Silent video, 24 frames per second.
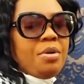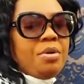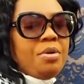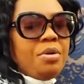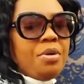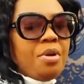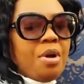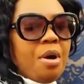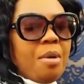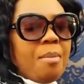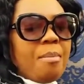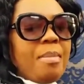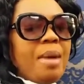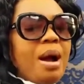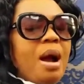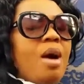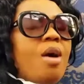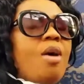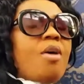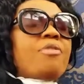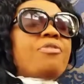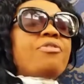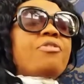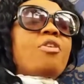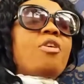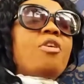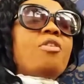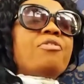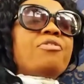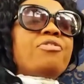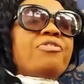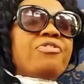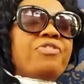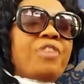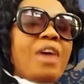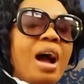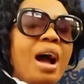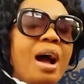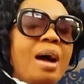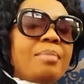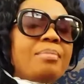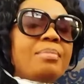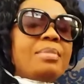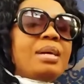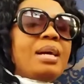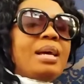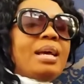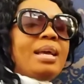Number of
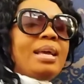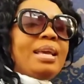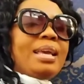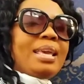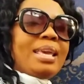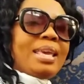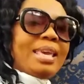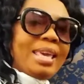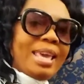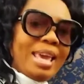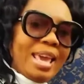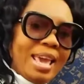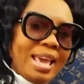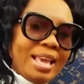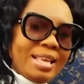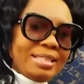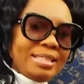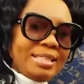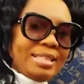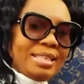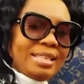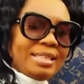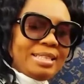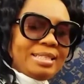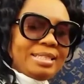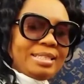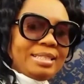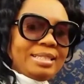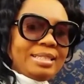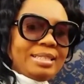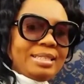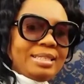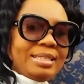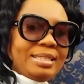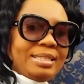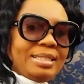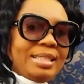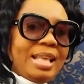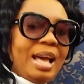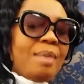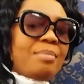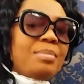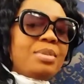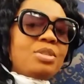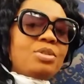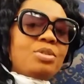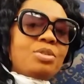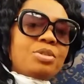confirmed cases.
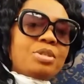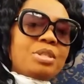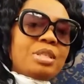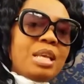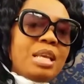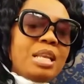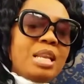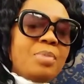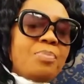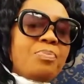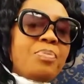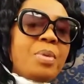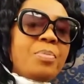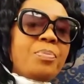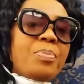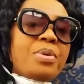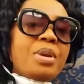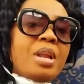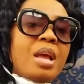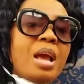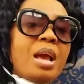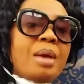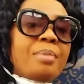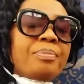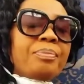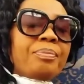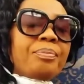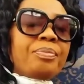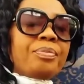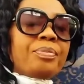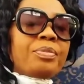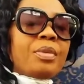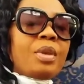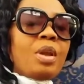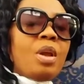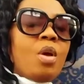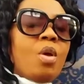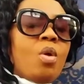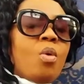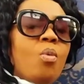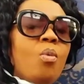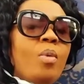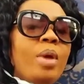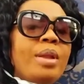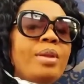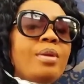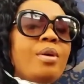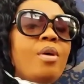That means to say the people them
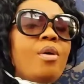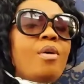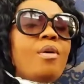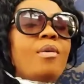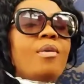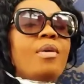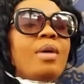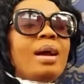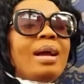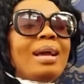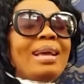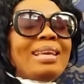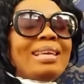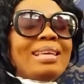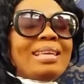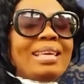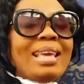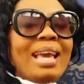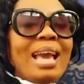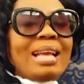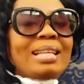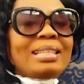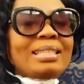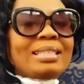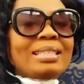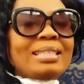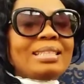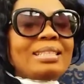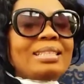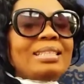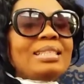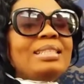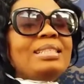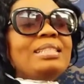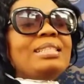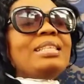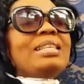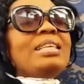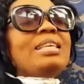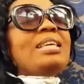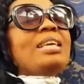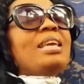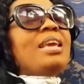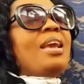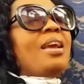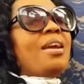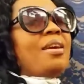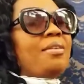we don't get
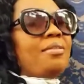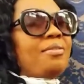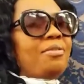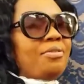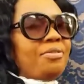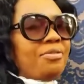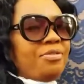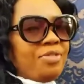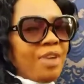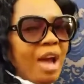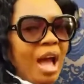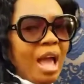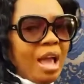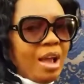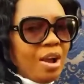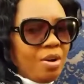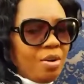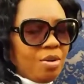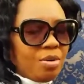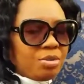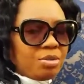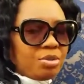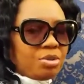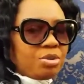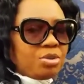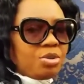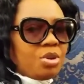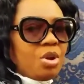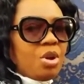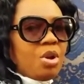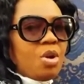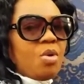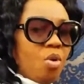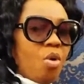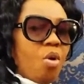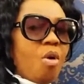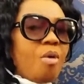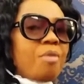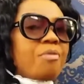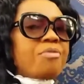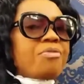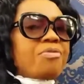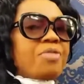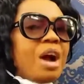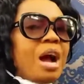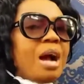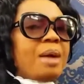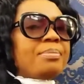the virus or
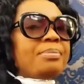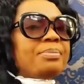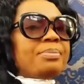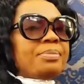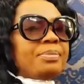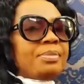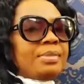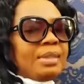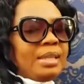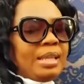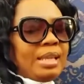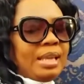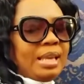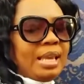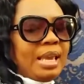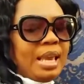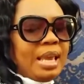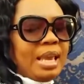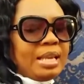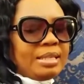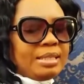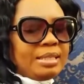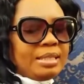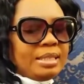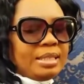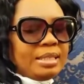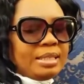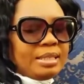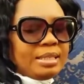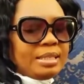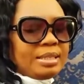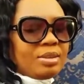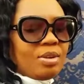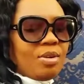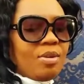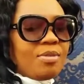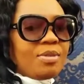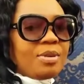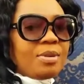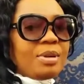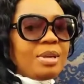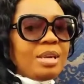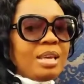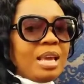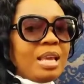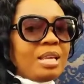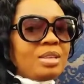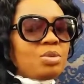confirm cases.
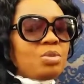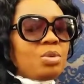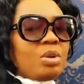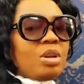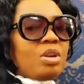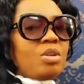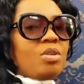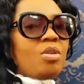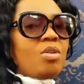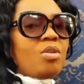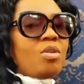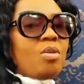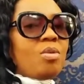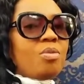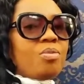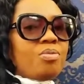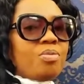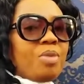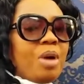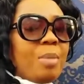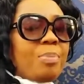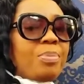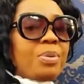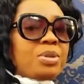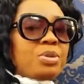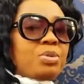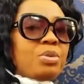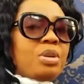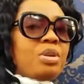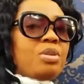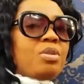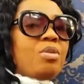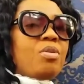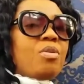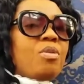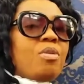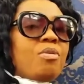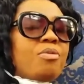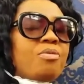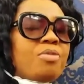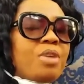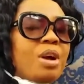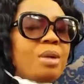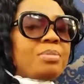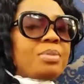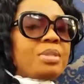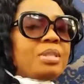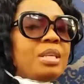Case where they don't confirm, post where they don't
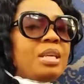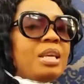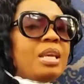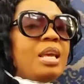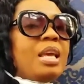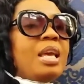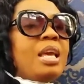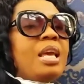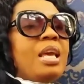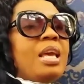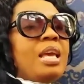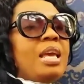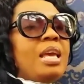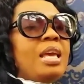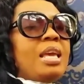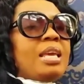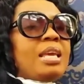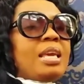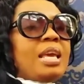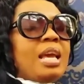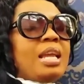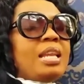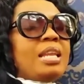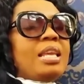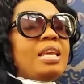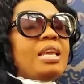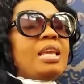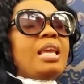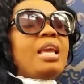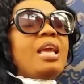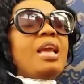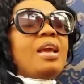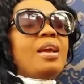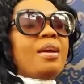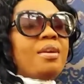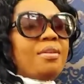confirm, say they get the